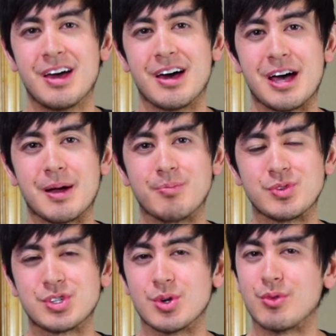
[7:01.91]
Um,
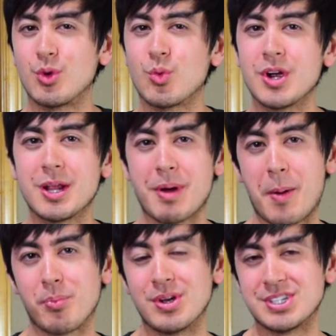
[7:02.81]
so if you're worried
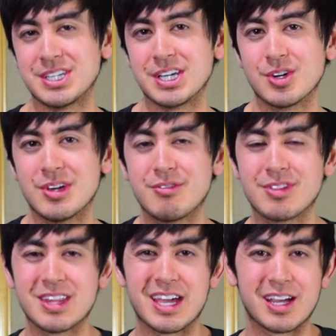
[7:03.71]
about printing or
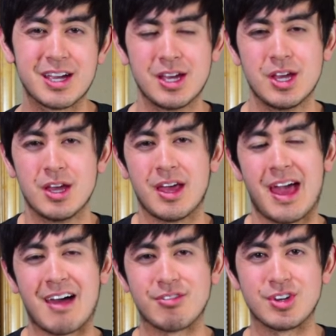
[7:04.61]
even like
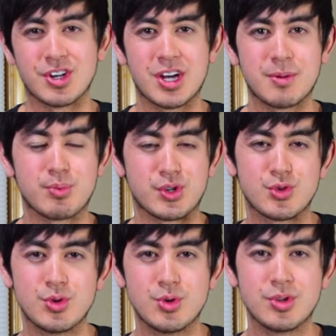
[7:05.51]
having your gun
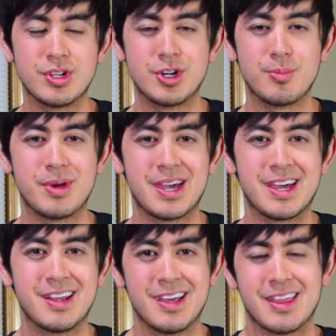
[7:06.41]
protrude a little
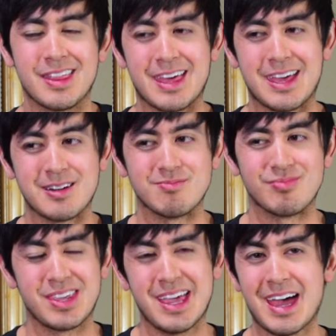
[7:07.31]
bit,
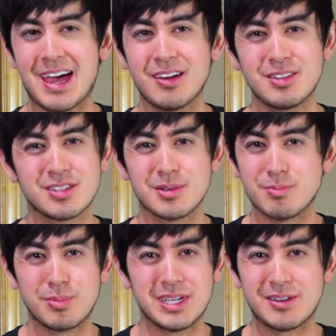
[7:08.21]
then yeah, to
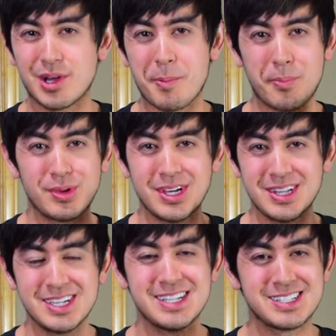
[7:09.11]
be
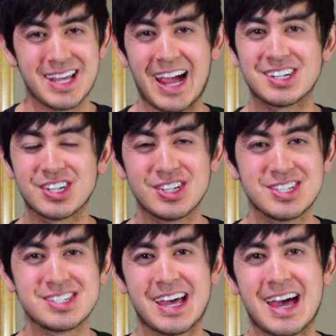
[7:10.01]
completely tactically
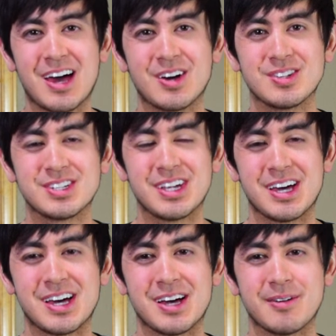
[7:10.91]
sound,
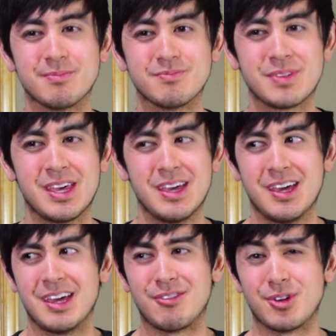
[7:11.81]
um,
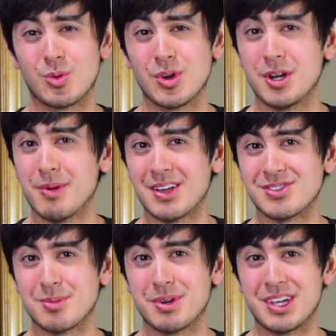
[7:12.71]
if you're worried about
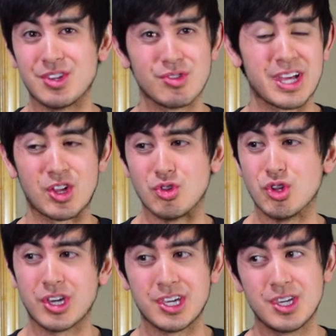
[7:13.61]
somebody like
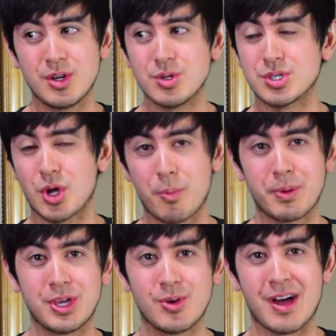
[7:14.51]
looking you,
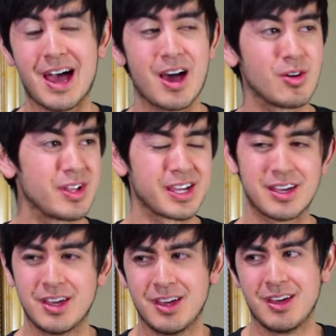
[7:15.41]
scoping you out,
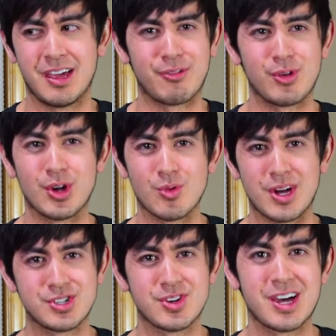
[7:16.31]
like if you're at a
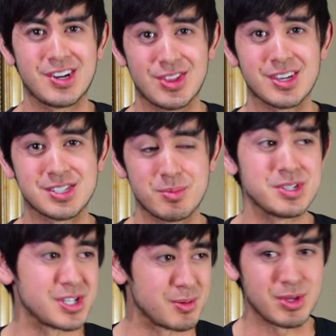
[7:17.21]
restaurant and you think
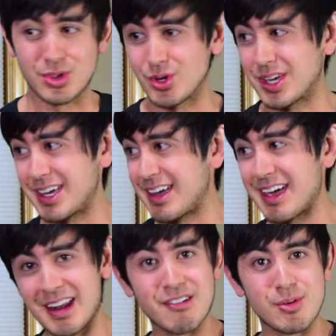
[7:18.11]
somebody's going to be looking
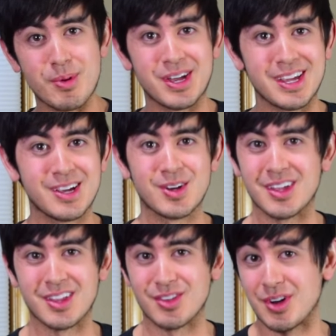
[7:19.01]
at everybody,
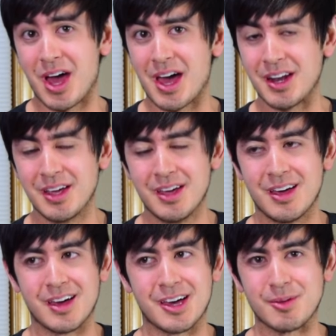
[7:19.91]
uh, they're not.
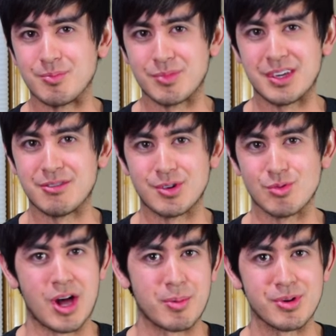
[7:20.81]
Um, even a
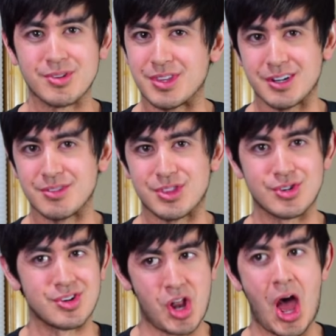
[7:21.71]
robber, they're
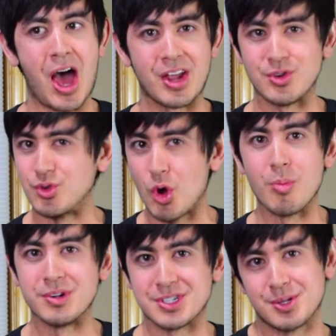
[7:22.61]
they're not.
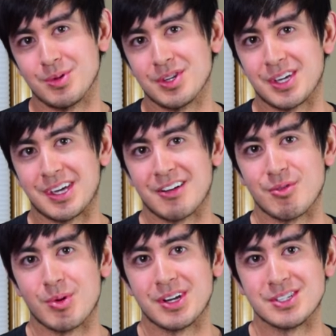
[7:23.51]
Nobody's going to be looking at
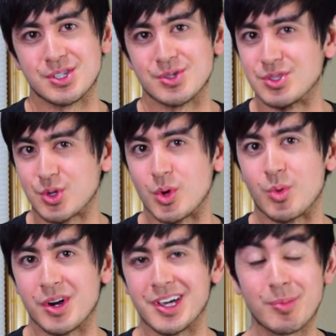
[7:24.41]
everybody, so just quit
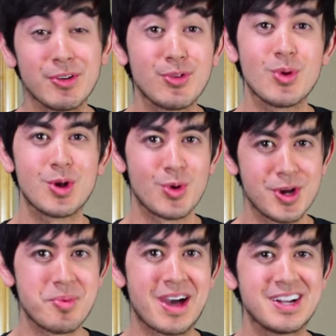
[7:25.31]
worrying. But if you want to worry
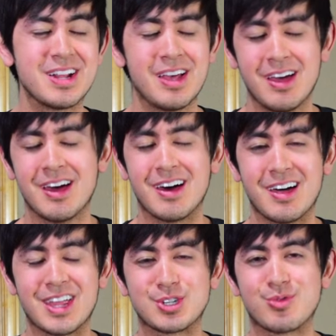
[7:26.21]
about it, uh,
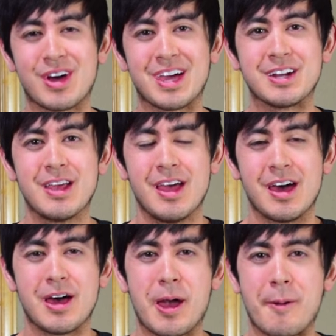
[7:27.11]
that's fine.
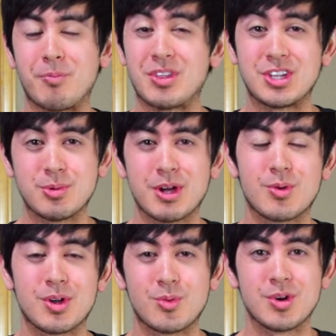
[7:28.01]
Uh, and then you might
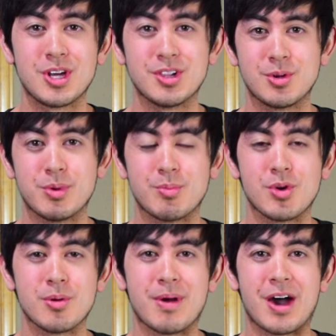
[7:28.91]
want to worry a little bit
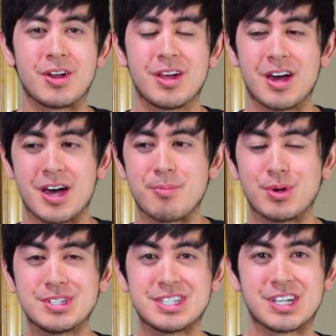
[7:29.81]
more about uh,
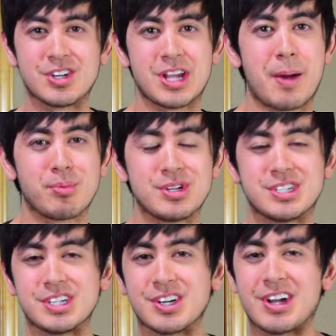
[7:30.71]
printing or not
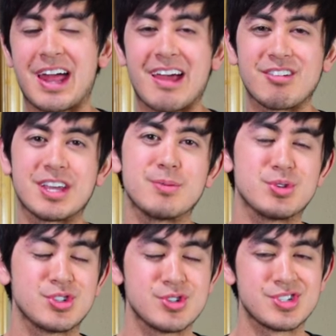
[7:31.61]
printing or not having any
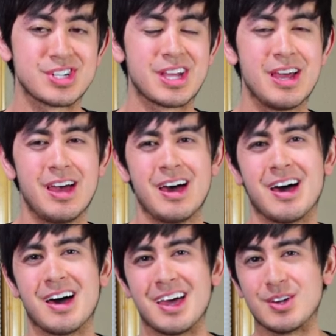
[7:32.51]
protrusion,
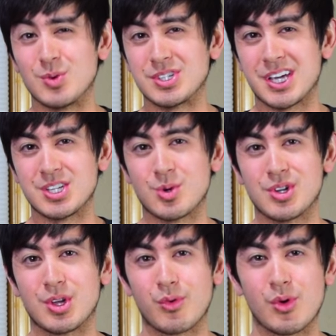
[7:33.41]
uh, in which case you want
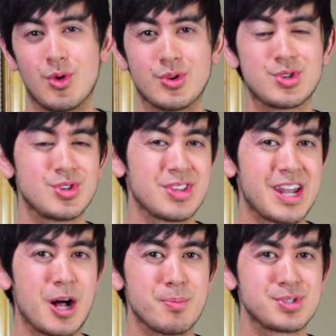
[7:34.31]
to look for a holster that
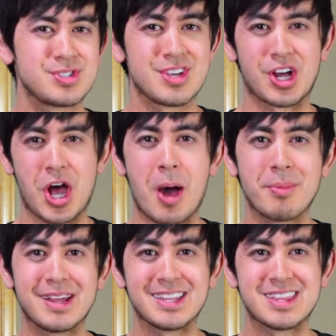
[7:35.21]
helps
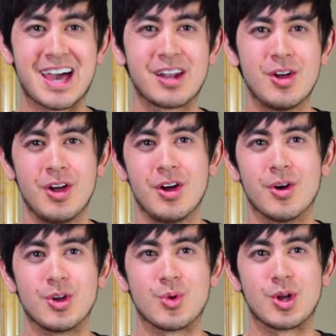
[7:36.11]
accommodate that,
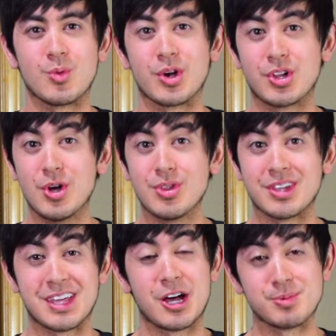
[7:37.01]
or you want to wear
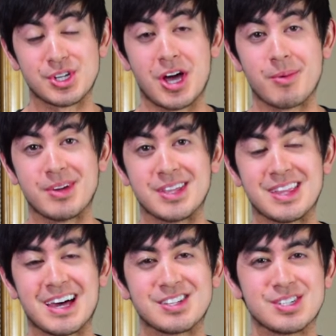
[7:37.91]
clothing that helps accommodate that.